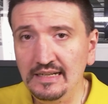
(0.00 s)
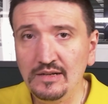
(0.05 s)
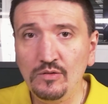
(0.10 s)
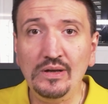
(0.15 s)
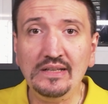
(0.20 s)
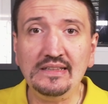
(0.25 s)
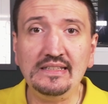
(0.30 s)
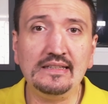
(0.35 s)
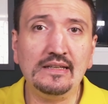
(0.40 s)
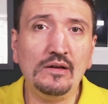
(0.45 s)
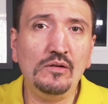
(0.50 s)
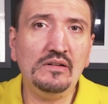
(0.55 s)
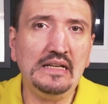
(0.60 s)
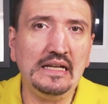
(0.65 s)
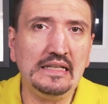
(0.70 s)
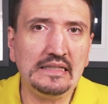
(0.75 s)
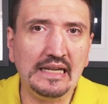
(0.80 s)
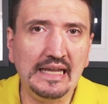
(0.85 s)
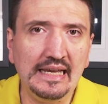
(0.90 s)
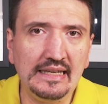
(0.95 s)
in a way that I will
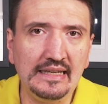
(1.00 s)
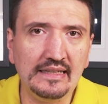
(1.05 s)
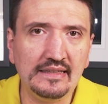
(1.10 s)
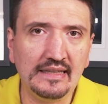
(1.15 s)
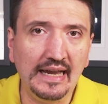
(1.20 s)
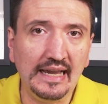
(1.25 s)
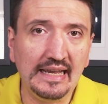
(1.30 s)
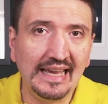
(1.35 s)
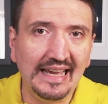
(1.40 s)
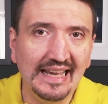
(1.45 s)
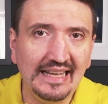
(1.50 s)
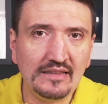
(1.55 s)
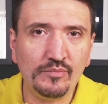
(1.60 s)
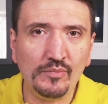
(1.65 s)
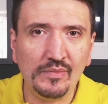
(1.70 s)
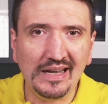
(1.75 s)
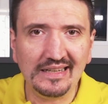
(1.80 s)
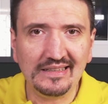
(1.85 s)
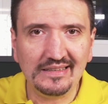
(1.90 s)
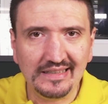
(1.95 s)
not like it. I had
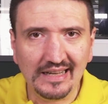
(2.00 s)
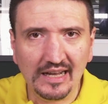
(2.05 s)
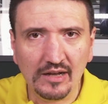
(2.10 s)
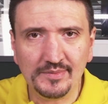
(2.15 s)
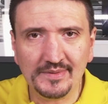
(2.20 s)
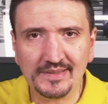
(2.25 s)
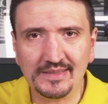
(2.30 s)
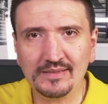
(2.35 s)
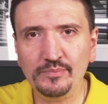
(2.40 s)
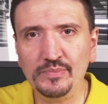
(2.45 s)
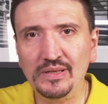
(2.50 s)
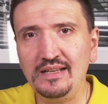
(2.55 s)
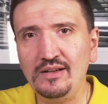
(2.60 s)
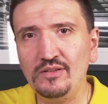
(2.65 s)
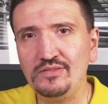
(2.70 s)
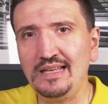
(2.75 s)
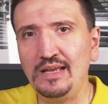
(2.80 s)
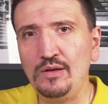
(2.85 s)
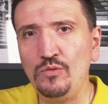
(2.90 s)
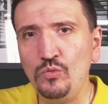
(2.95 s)
my doubts
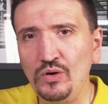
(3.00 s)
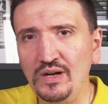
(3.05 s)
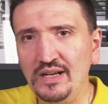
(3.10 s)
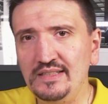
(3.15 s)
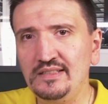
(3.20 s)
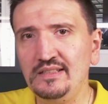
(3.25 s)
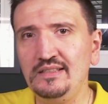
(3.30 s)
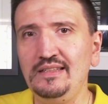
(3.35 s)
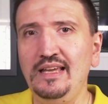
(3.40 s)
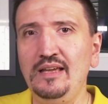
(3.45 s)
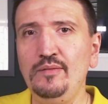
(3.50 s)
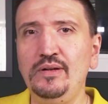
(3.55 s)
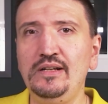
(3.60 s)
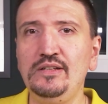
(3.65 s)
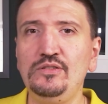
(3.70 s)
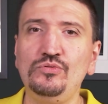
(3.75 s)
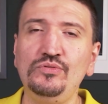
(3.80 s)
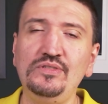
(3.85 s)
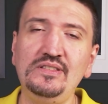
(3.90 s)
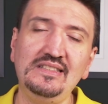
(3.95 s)
because I wasn't
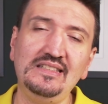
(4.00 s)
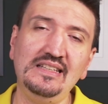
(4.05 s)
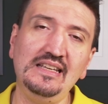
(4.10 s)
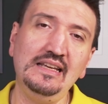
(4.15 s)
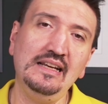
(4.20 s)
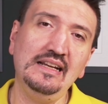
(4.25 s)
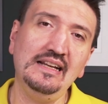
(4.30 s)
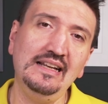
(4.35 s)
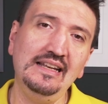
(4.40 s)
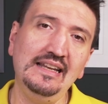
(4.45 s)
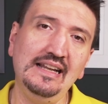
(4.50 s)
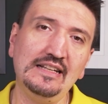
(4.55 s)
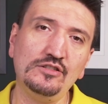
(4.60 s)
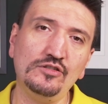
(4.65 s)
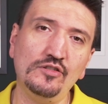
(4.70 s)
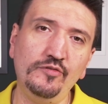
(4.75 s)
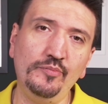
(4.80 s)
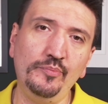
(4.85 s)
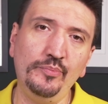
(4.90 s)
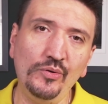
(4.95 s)
able to see
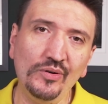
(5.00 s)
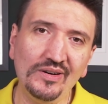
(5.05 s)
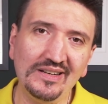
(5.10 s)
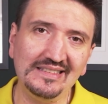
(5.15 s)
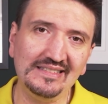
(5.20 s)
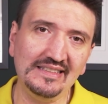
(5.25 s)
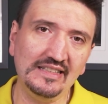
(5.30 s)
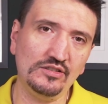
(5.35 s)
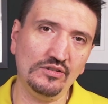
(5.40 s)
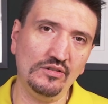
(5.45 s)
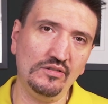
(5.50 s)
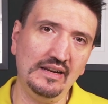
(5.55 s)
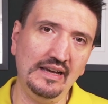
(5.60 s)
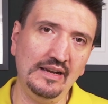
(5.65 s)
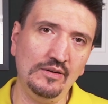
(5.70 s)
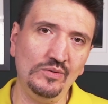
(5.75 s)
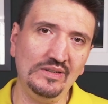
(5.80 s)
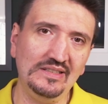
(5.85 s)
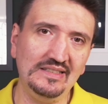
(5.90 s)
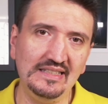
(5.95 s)
lots of portraits
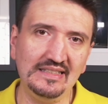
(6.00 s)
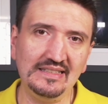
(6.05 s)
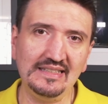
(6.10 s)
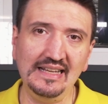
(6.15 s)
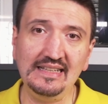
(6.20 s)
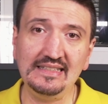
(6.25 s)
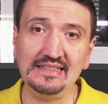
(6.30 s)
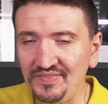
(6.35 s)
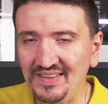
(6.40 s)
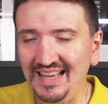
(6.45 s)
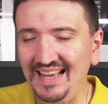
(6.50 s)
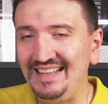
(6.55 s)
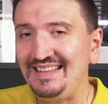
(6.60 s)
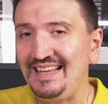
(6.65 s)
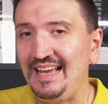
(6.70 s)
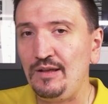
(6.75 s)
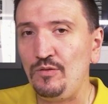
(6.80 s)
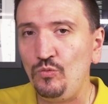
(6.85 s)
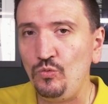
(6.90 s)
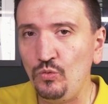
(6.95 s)
online with this lens,
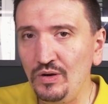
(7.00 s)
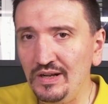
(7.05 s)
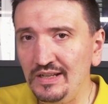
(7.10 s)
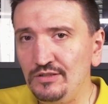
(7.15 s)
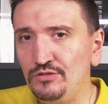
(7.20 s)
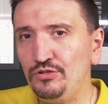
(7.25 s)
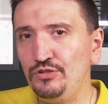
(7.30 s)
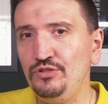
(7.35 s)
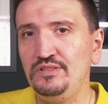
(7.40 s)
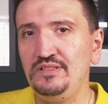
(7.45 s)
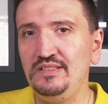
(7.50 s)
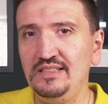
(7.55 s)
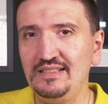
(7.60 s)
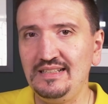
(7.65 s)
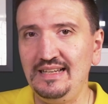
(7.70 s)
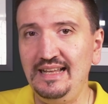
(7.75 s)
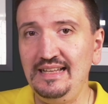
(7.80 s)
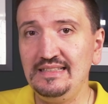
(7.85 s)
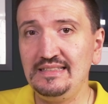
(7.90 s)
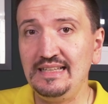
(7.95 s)
and I want to use
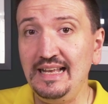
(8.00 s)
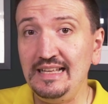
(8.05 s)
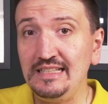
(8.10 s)
this lens